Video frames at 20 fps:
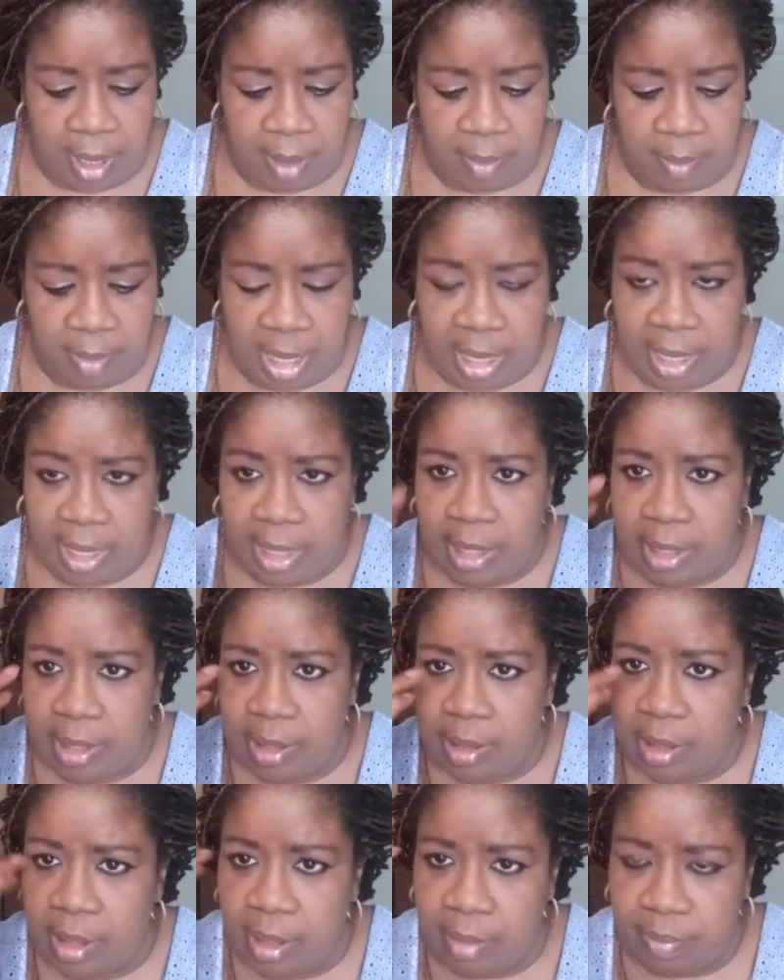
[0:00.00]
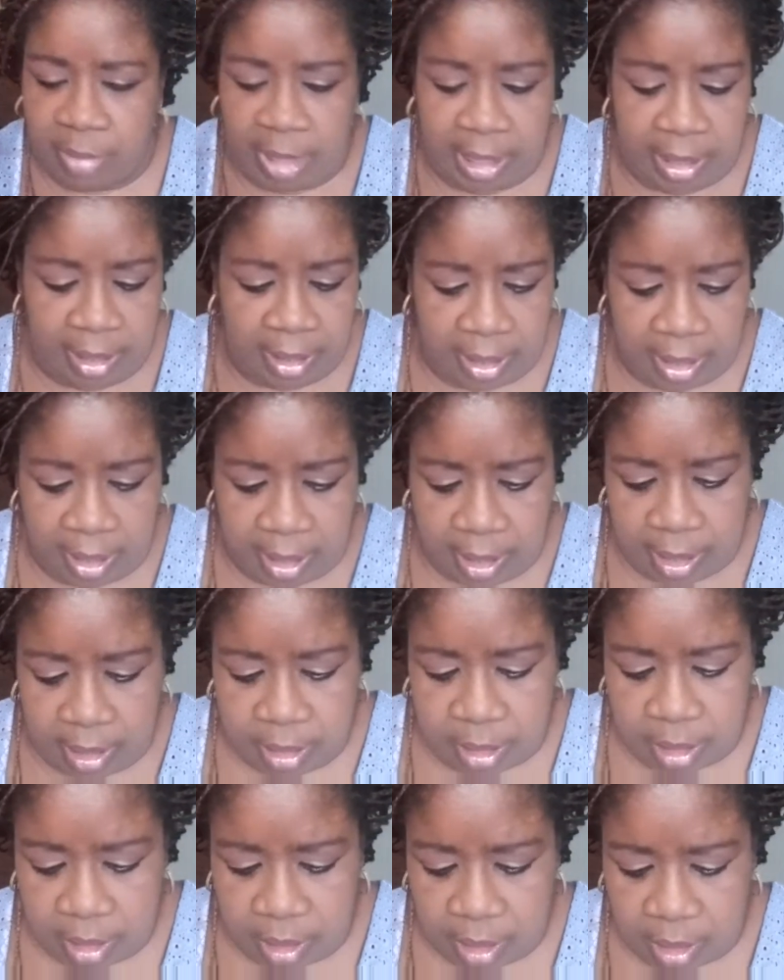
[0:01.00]
my my
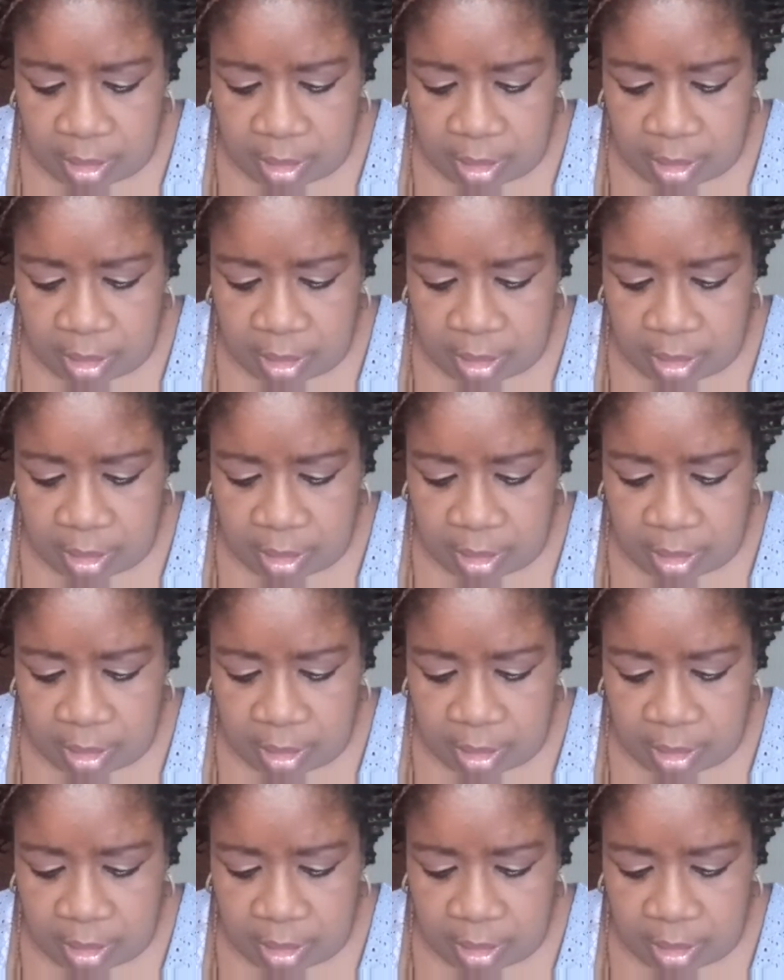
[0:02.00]
lid.